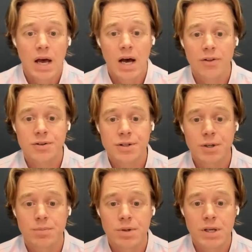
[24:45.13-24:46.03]
Uh, this
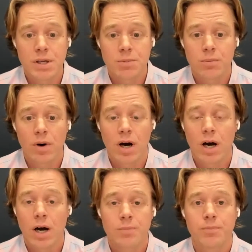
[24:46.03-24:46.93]
could be
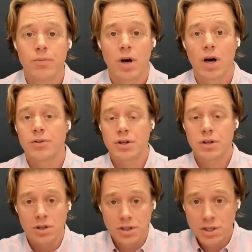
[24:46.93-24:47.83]
uh, uh, the,
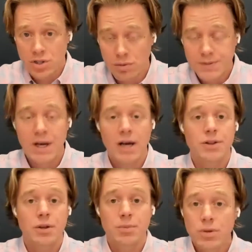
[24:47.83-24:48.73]
the digital
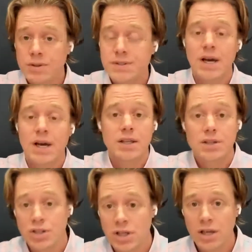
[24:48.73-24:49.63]
side, the community side, the
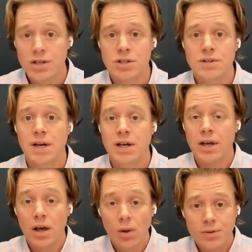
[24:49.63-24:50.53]
education side, the
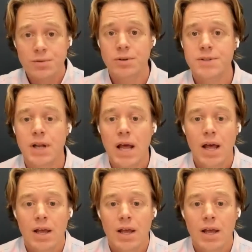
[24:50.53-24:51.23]
health scoring side.